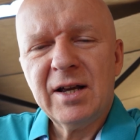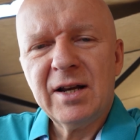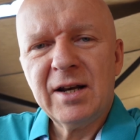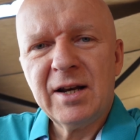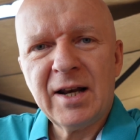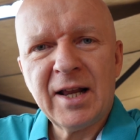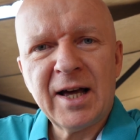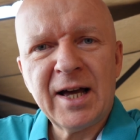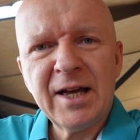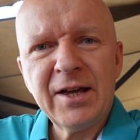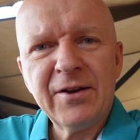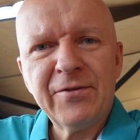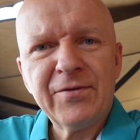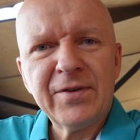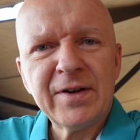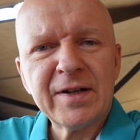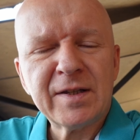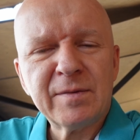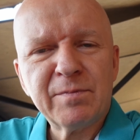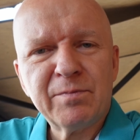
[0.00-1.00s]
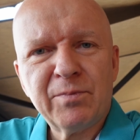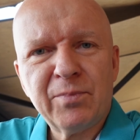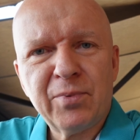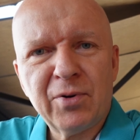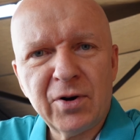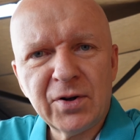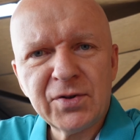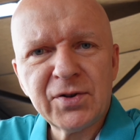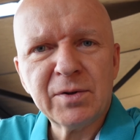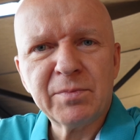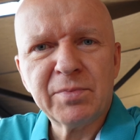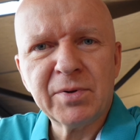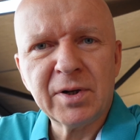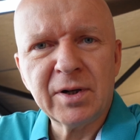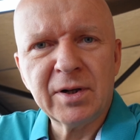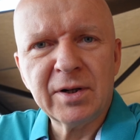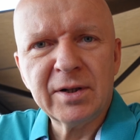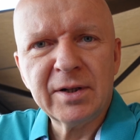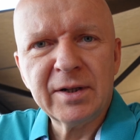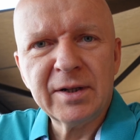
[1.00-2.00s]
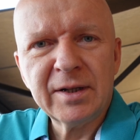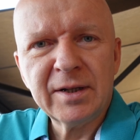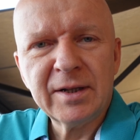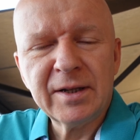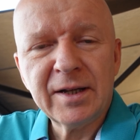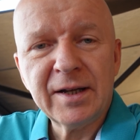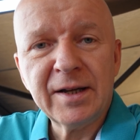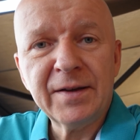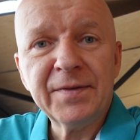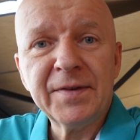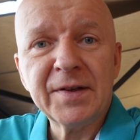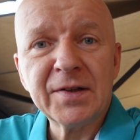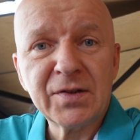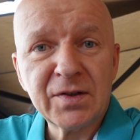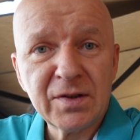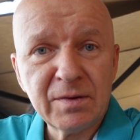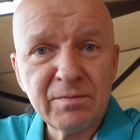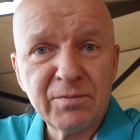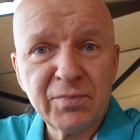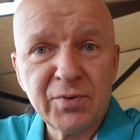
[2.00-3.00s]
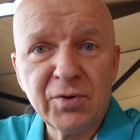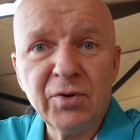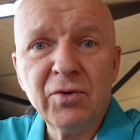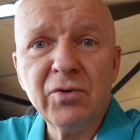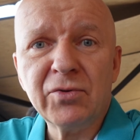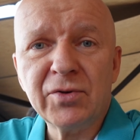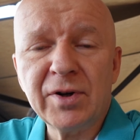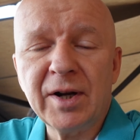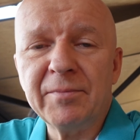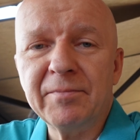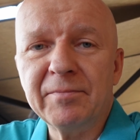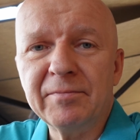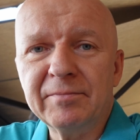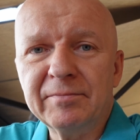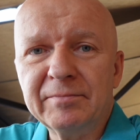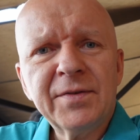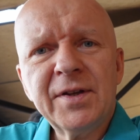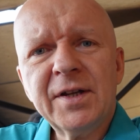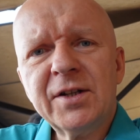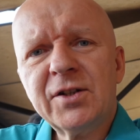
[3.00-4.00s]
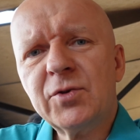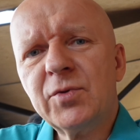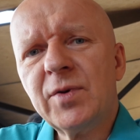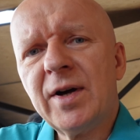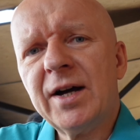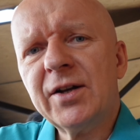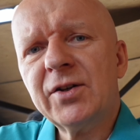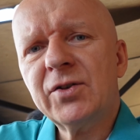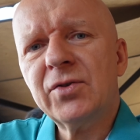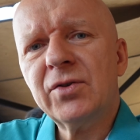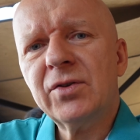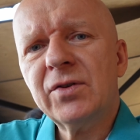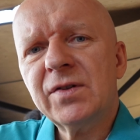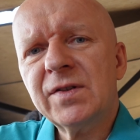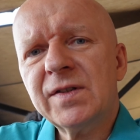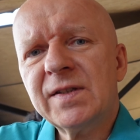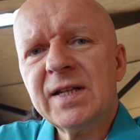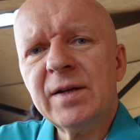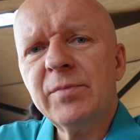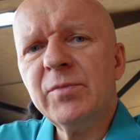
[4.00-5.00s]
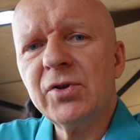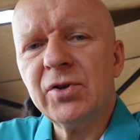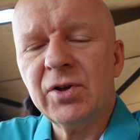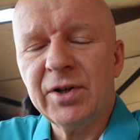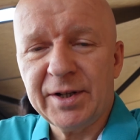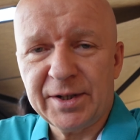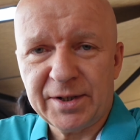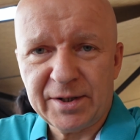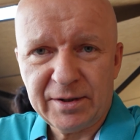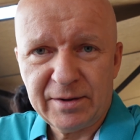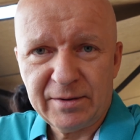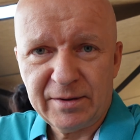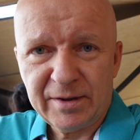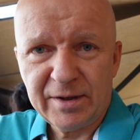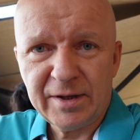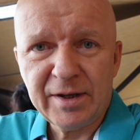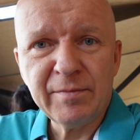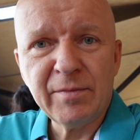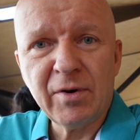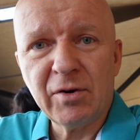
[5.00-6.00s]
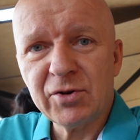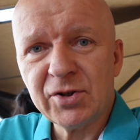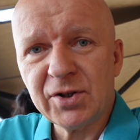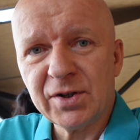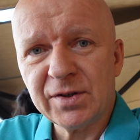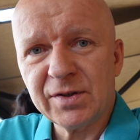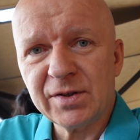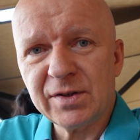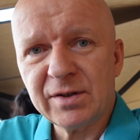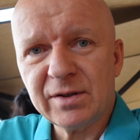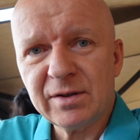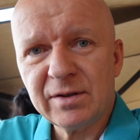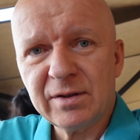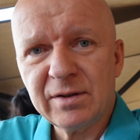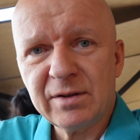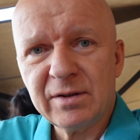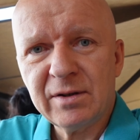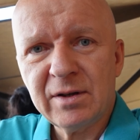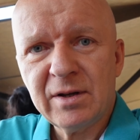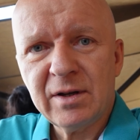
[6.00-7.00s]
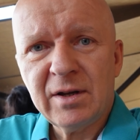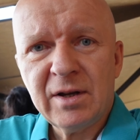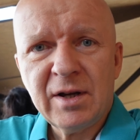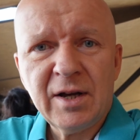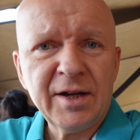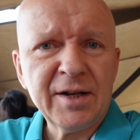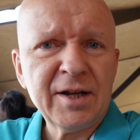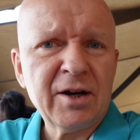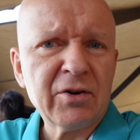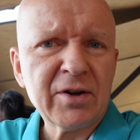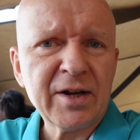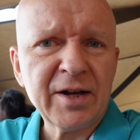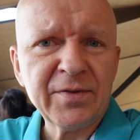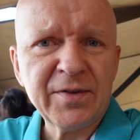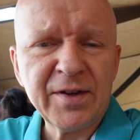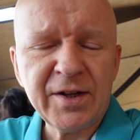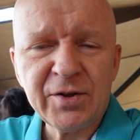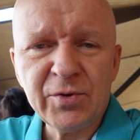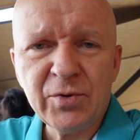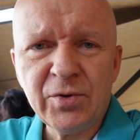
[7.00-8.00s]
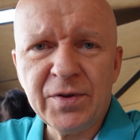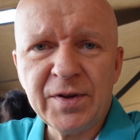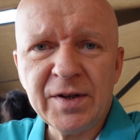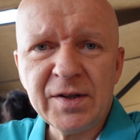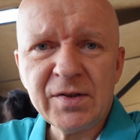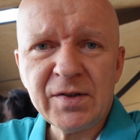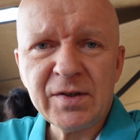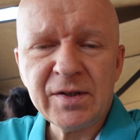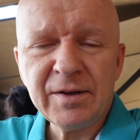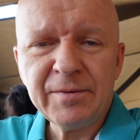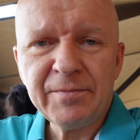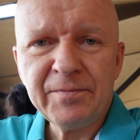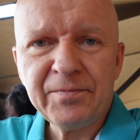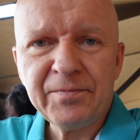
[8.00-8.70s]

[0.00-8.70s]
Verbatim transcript: life as possible in this program, they try to simulate emotions. And how can they do this?